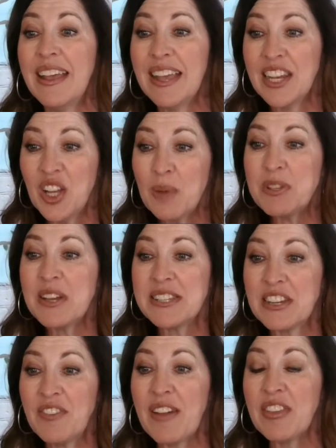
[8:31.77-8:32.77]
and it helped you
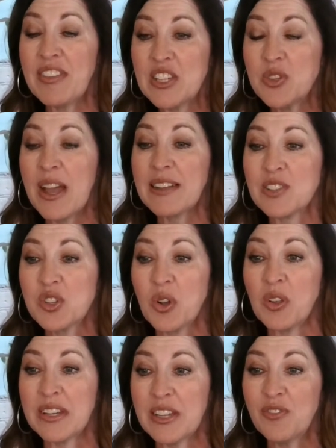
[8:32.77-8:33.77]
identify the things you had
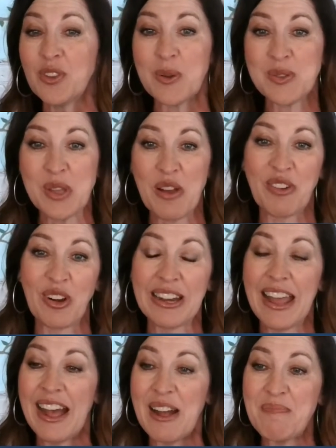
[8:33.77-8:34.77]
control and influence over.
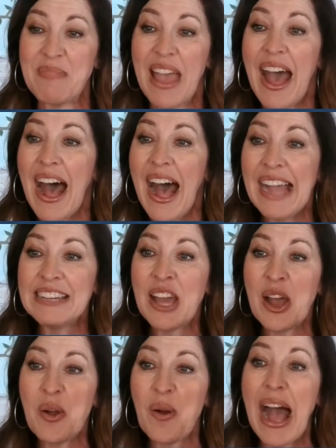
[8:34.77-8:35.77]
And I
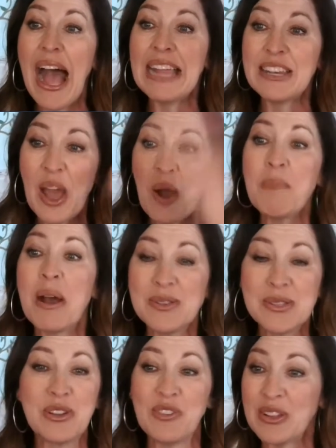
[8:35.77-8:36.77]
know
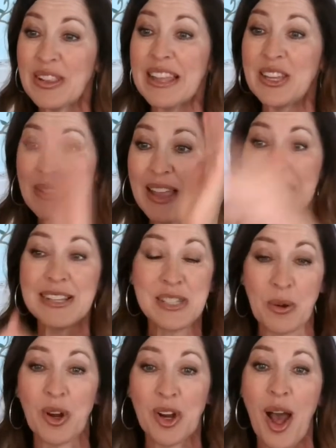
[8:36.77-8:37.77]
most of you ladies
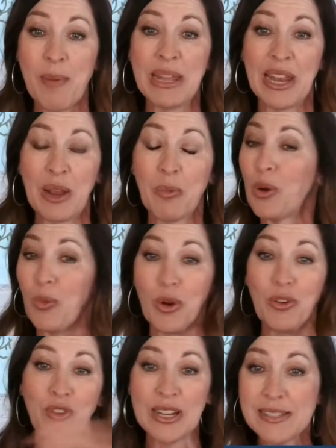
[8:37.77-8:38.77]
who are commenting,
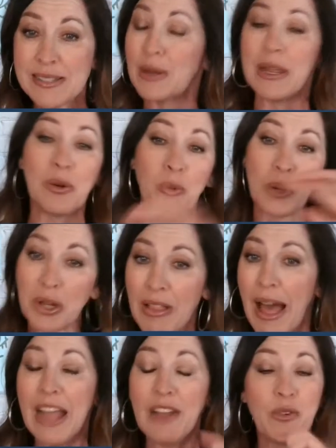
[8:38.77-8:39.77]
we're friends in real
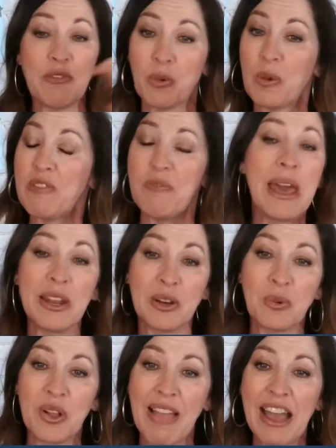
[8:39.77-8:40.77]
life. We've met in
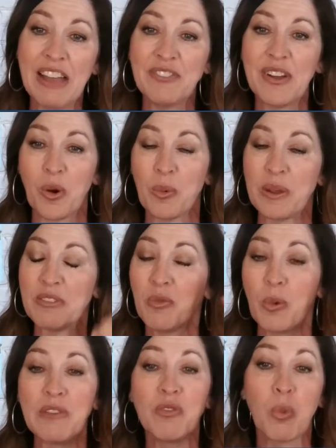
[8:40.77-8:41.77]
real life, or
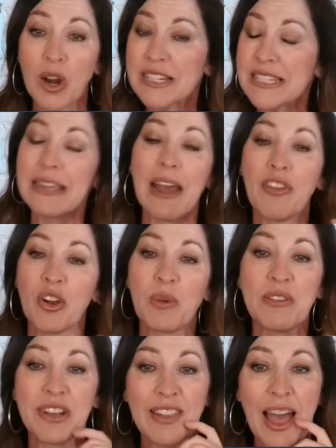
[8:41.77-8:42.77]
we've worked together.
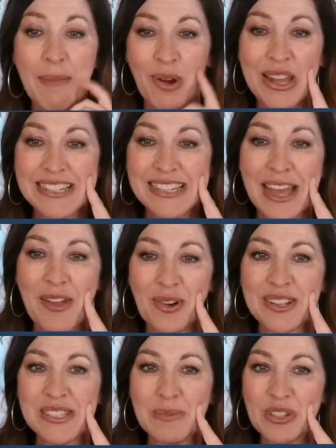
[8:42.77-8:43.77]
We've collaborated
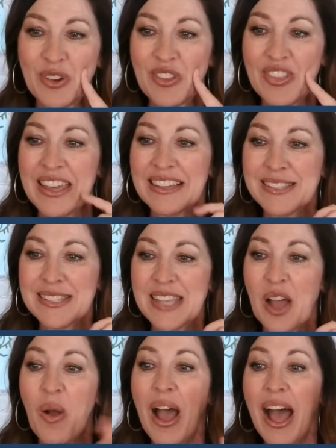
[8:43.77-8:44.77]
together on some different things.
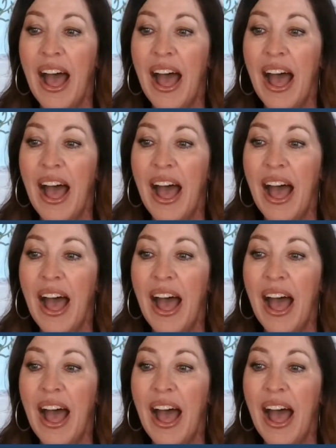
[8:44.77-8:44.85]
So